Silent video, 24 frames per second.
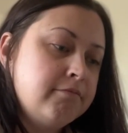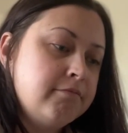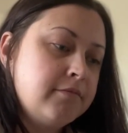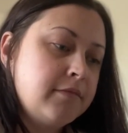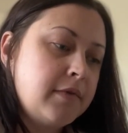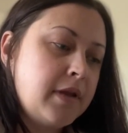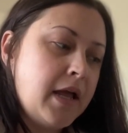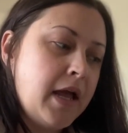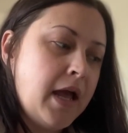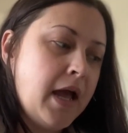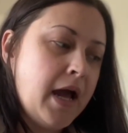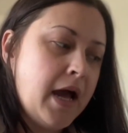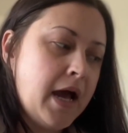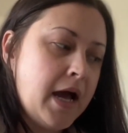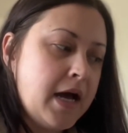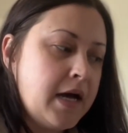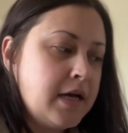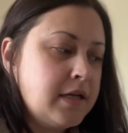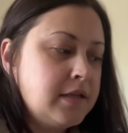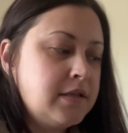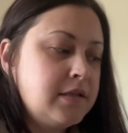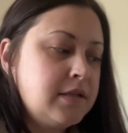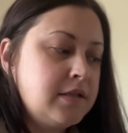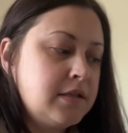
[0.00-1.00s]

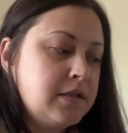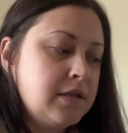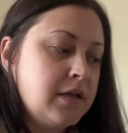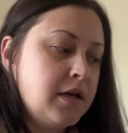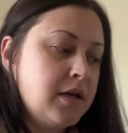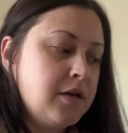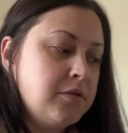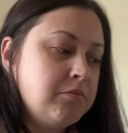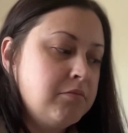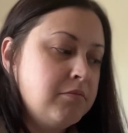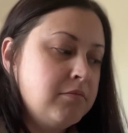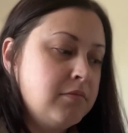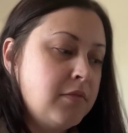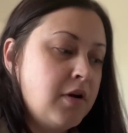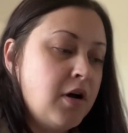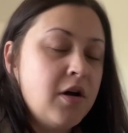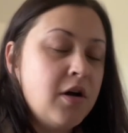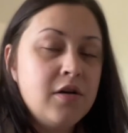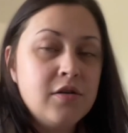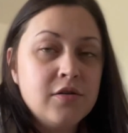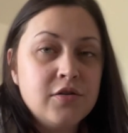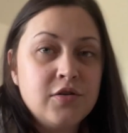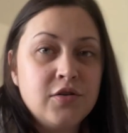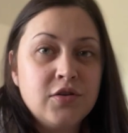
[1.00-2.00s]
had some
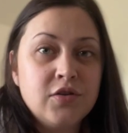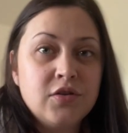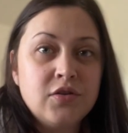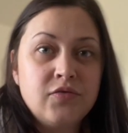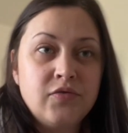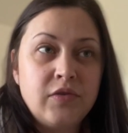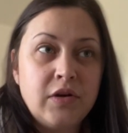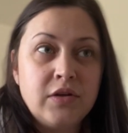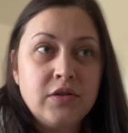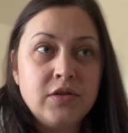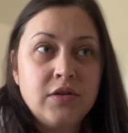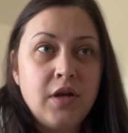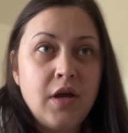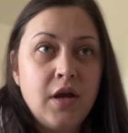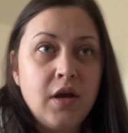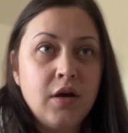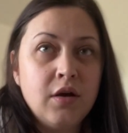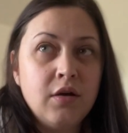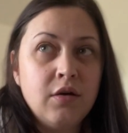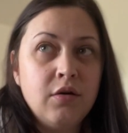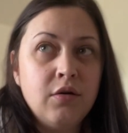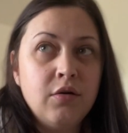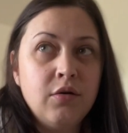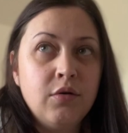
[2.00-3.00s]
alters
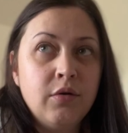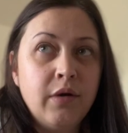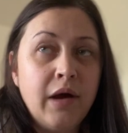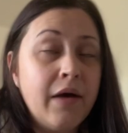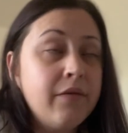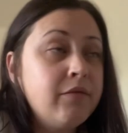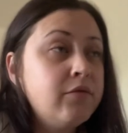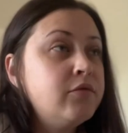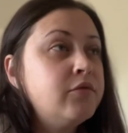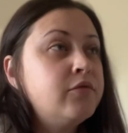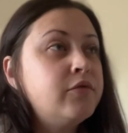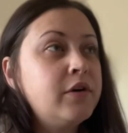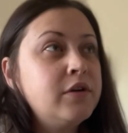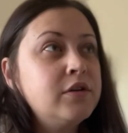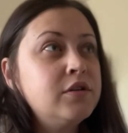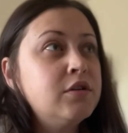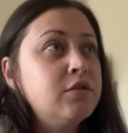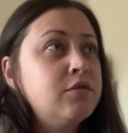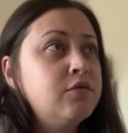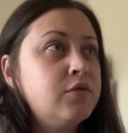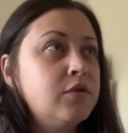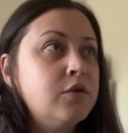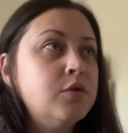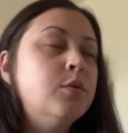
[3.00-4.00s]
fronting who haven't fronted
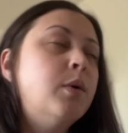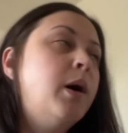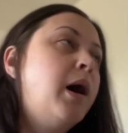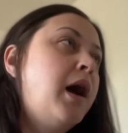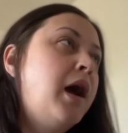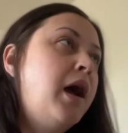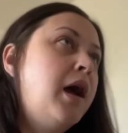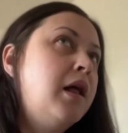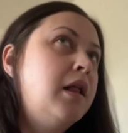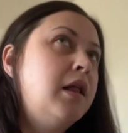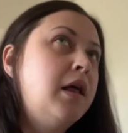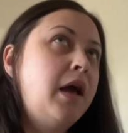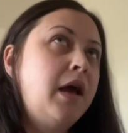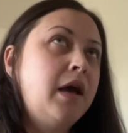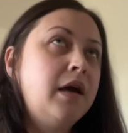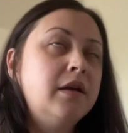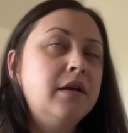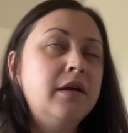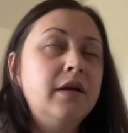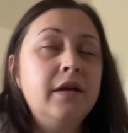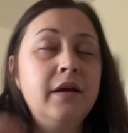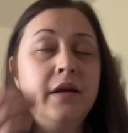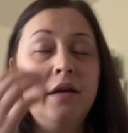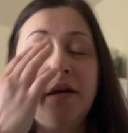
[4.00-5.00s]
for a while, and
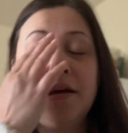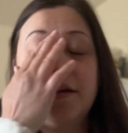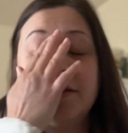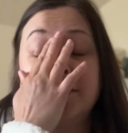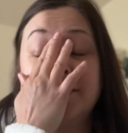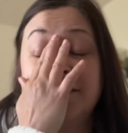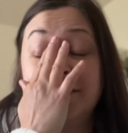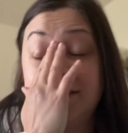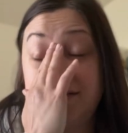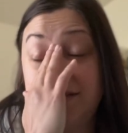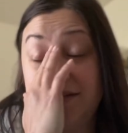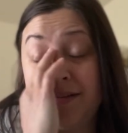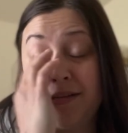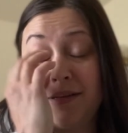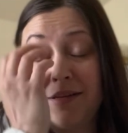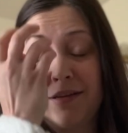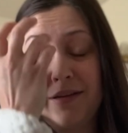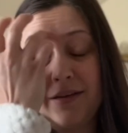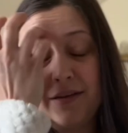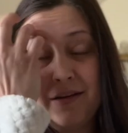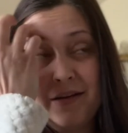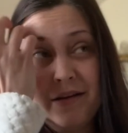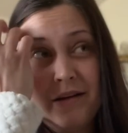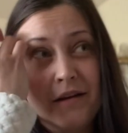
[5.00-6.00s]
it gets
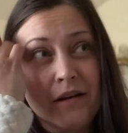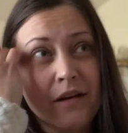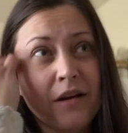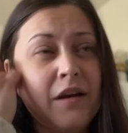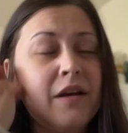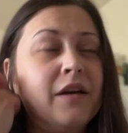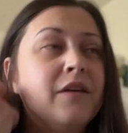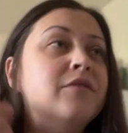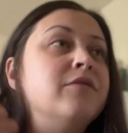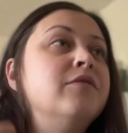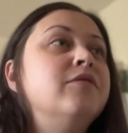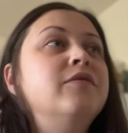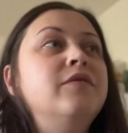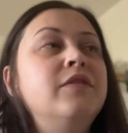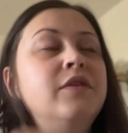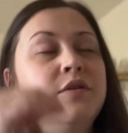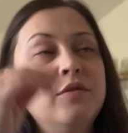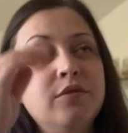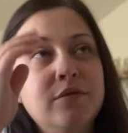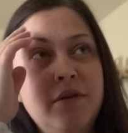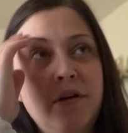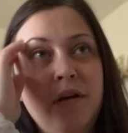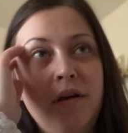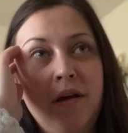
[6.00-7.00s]

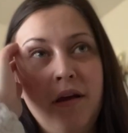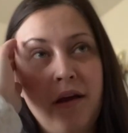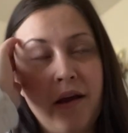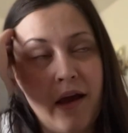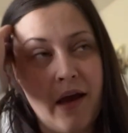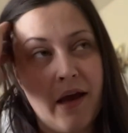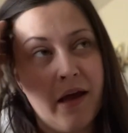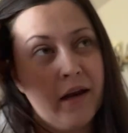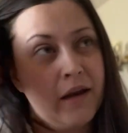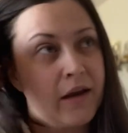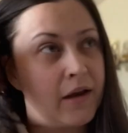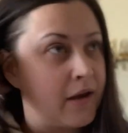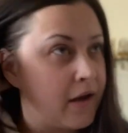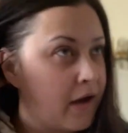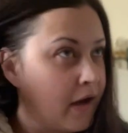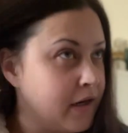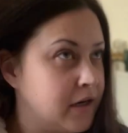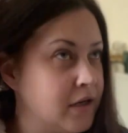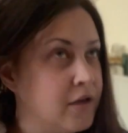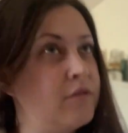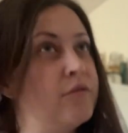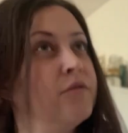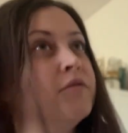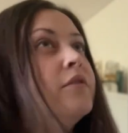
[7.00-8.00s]
confusing and it kind
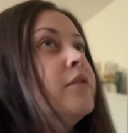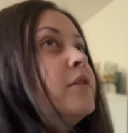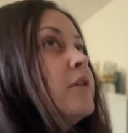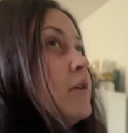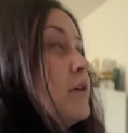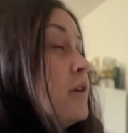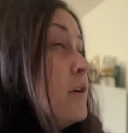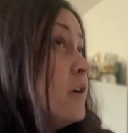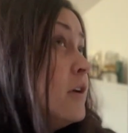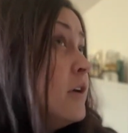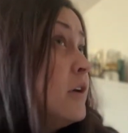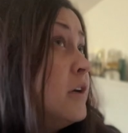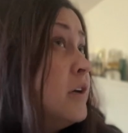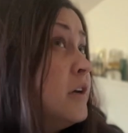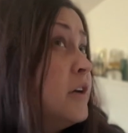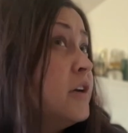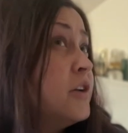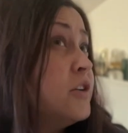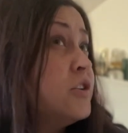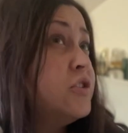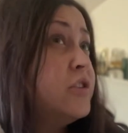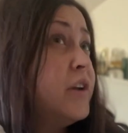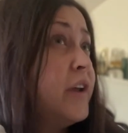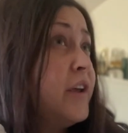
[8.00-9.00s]
of
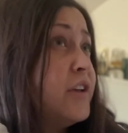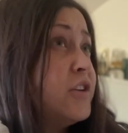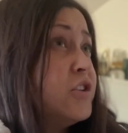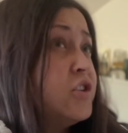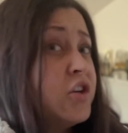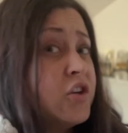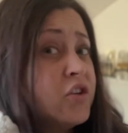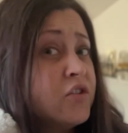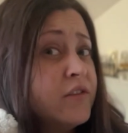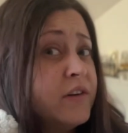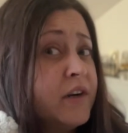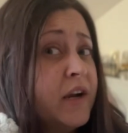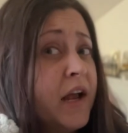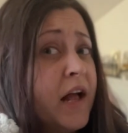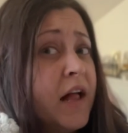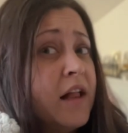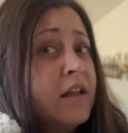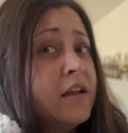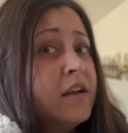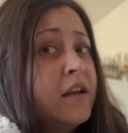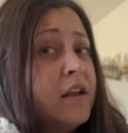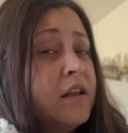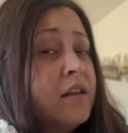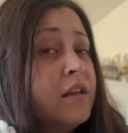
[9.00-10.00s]
shakes your
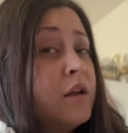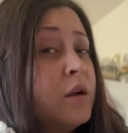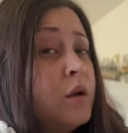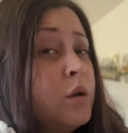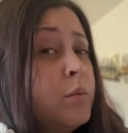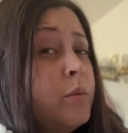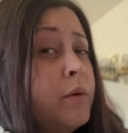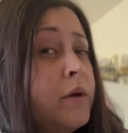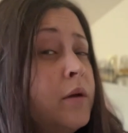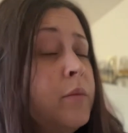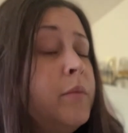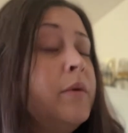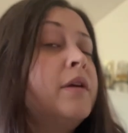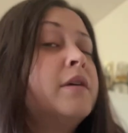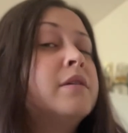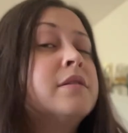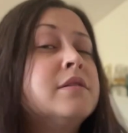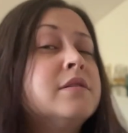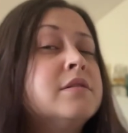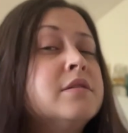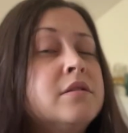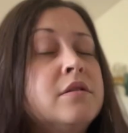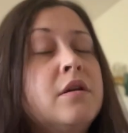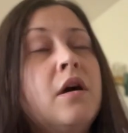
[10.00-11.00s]
reality a little bit because
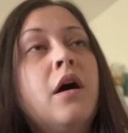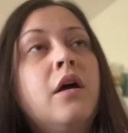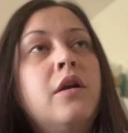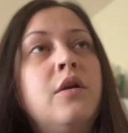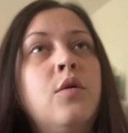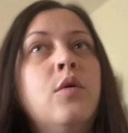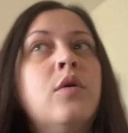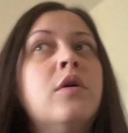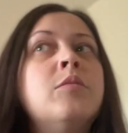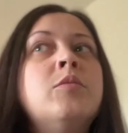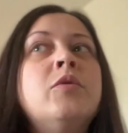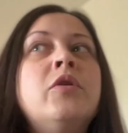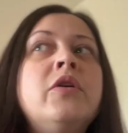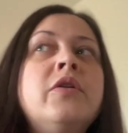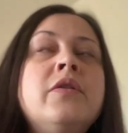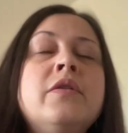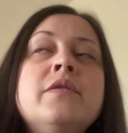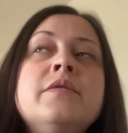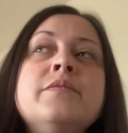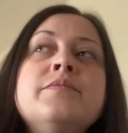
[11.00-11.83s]
it's not normal.